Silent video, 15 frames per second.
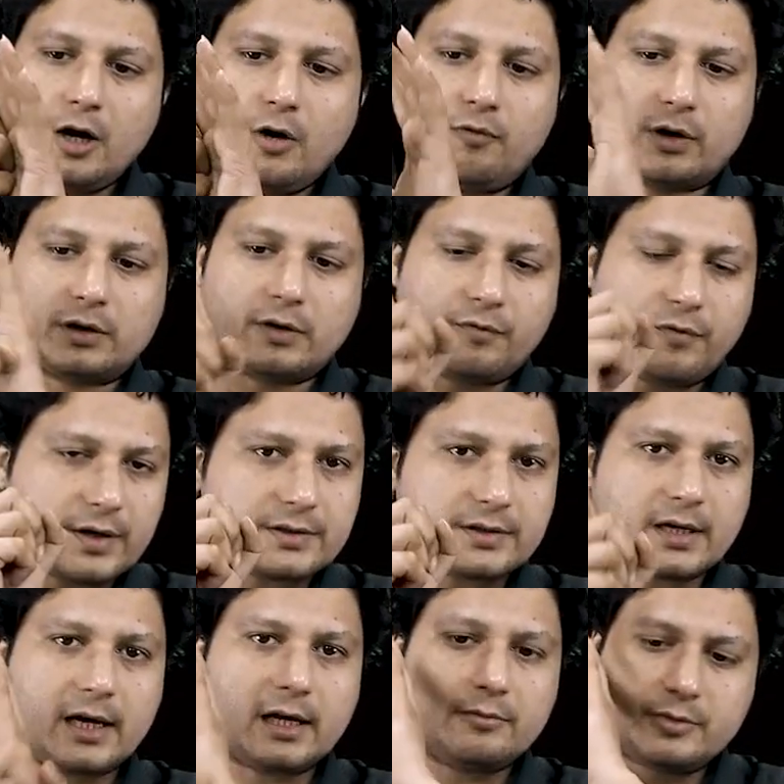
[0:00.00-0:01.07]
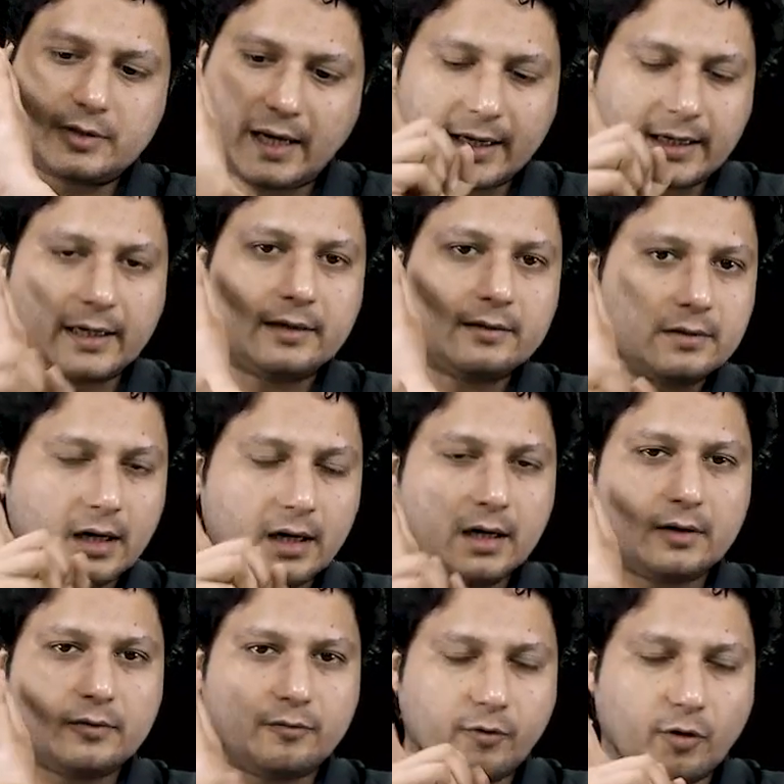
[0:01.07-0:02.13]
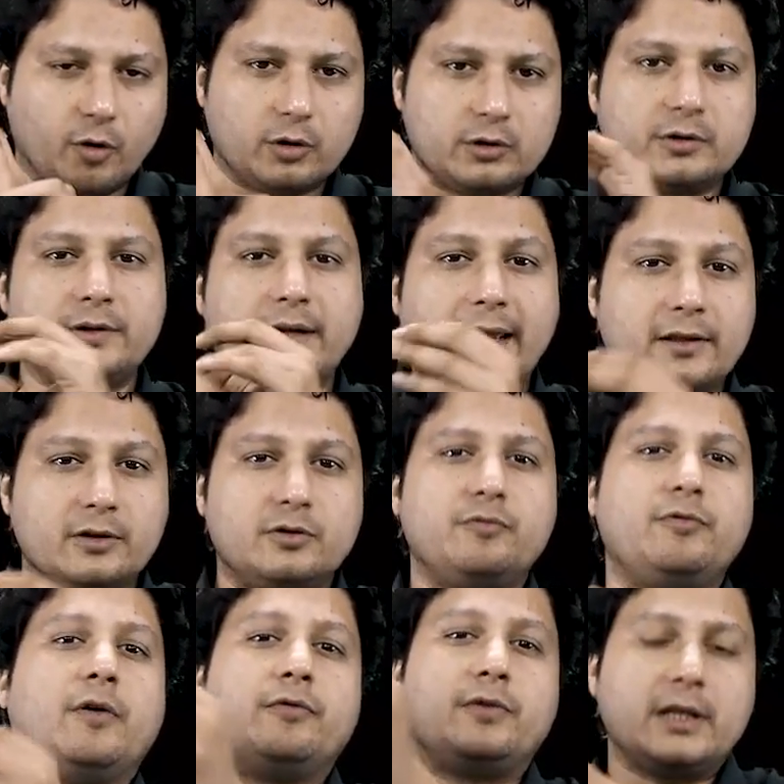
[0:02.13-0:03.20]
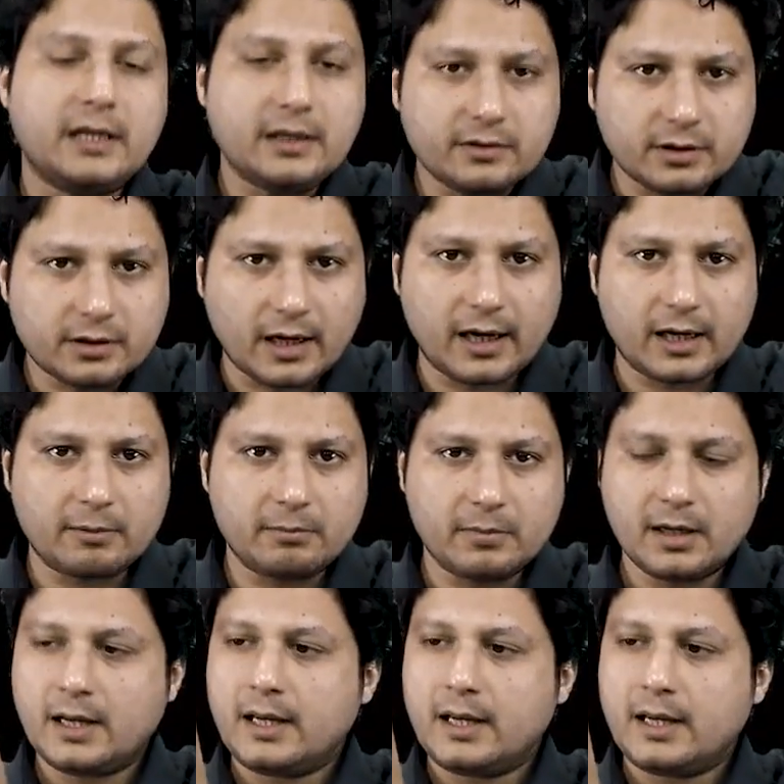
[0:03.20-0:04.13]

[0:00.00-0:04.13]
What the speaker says: For the first time, second, third, fourth, 10th, 15th time,